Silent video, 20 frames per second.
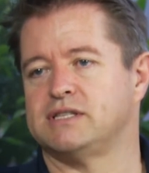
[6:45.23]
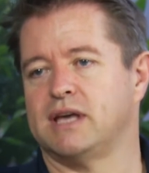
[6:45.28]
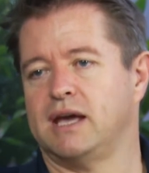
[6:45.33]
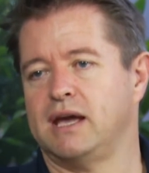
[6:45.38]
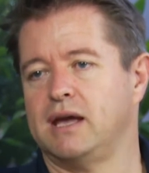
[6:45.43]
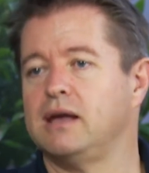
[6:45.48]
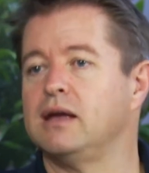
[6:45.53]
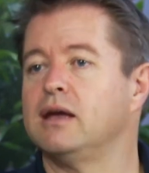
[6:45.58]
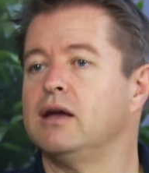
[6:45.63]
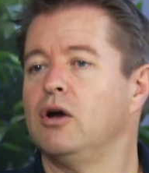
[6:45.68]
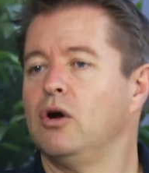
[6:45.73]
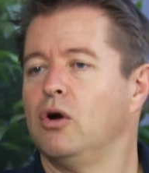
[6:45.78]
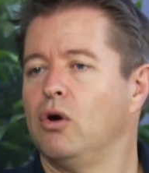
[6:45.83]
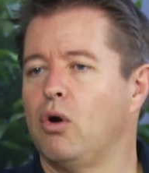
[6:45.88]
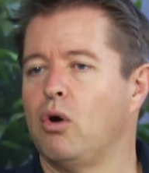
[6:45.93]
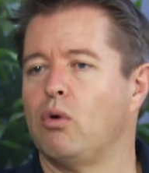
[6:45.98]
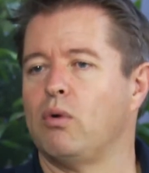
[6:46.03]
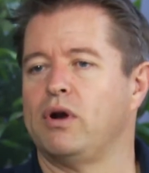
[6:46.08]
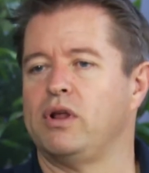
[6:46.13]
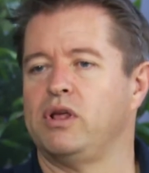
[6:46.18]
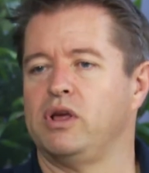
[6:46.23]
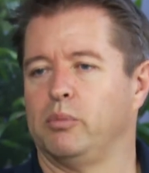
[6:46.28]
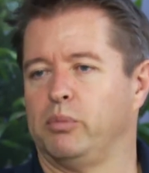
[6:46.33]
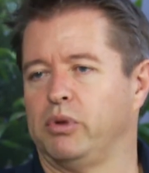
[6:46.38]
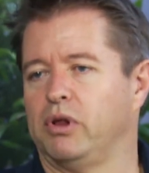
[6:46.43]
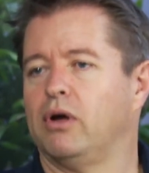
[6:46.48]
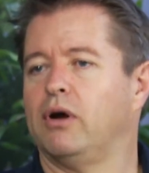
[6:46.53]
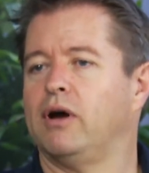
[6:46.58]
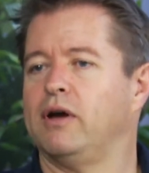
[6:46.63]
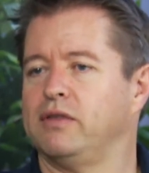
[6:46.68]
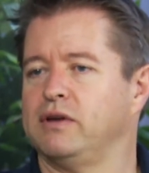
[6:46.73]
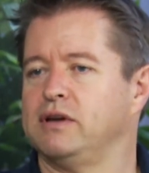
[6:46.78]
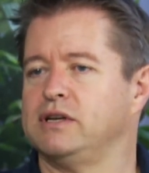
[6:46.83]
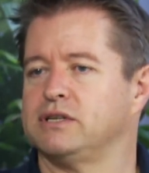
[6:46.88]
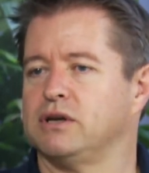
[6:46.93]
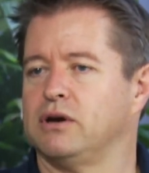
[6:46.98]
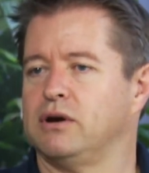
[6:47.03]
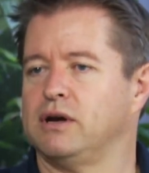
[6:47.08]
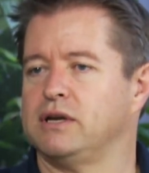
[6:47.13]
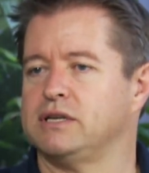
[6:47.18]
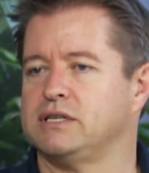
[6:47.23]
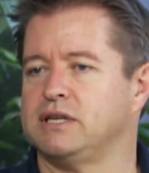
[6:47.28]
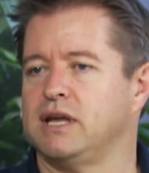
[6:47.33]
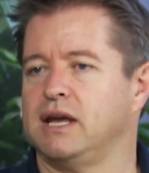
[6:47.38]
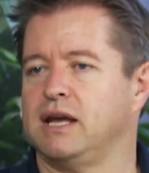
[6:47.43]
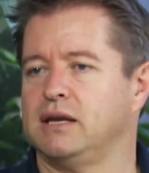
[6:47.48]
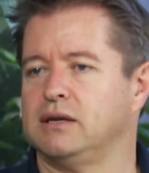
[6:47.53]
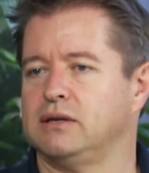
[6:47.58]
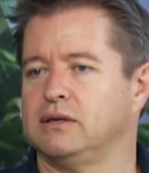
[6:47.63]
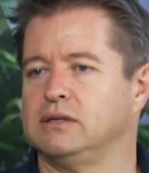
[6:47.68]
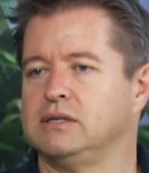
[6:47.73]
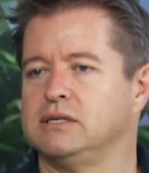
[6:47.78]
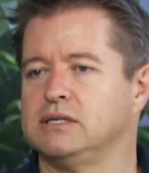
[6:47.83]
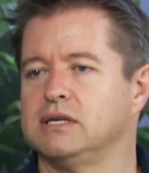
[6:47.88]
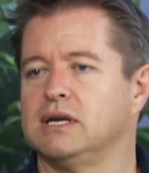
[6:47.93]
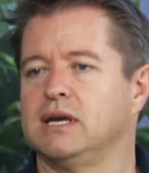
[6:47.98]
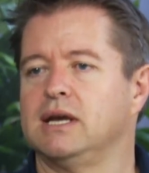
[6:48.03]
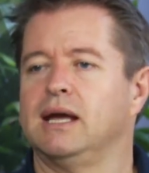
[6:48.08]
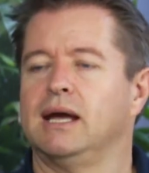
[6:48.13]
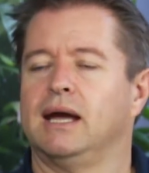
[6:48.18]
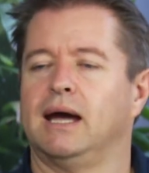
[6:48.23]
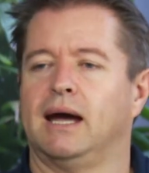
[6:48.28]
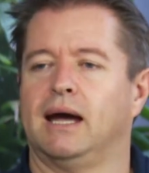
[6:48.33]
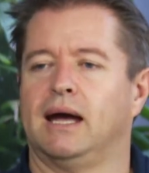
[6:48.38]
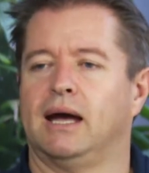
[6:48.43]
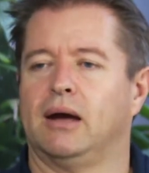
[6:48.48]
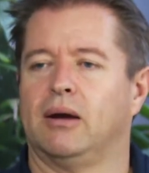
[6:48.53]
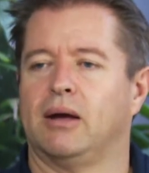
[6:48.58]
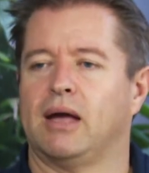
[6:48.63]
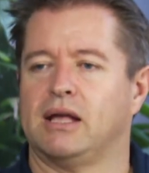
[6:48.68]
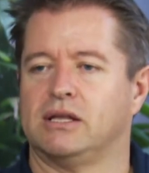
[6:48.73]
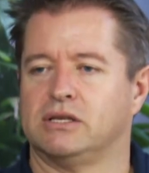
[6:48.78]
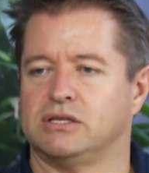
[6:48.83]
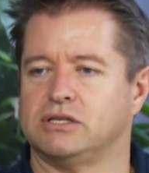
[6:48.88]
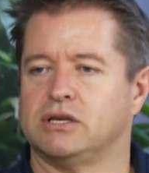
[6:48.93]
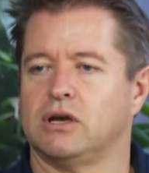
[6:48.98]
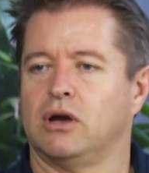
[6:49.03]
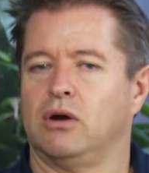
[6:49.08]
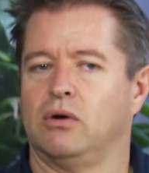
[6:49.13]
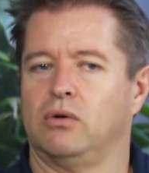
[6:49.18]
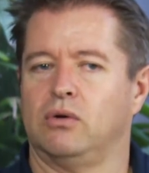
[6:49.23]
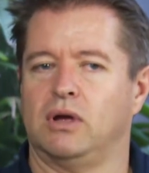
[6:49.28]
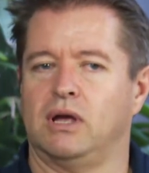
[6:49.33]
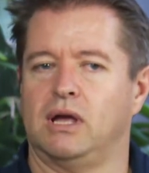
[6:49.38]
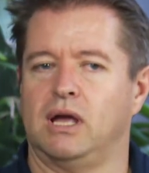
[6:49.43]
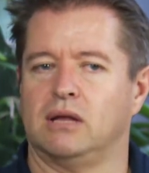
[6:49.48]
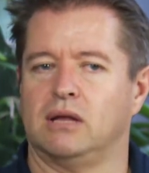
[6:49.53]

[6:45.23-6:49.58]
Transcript: They already apply these higher standards, and so